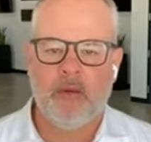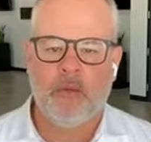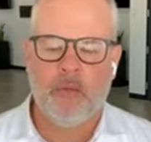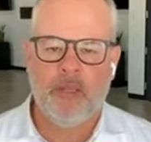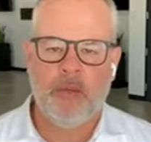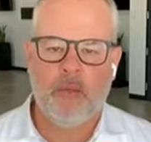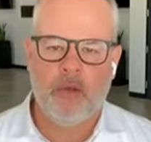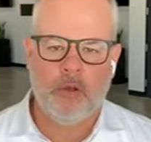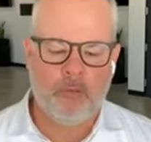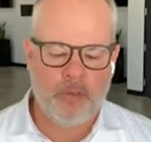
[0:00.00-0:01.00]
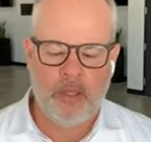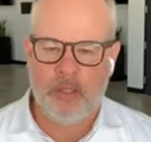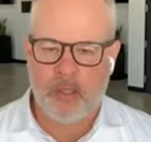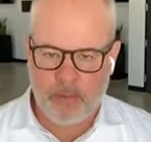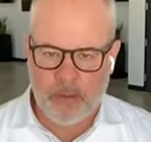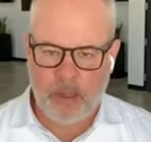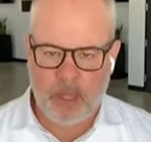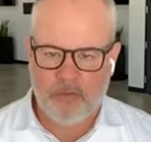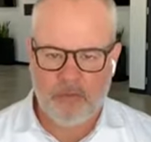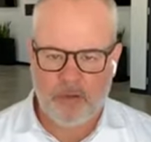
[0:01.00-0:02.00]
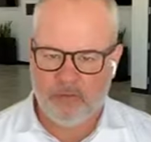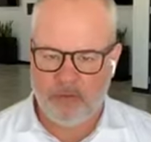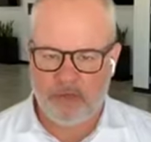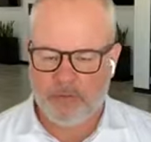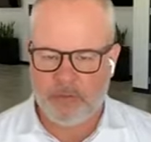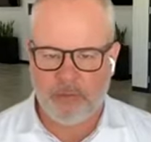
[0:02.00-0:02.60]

We will be coming live. Various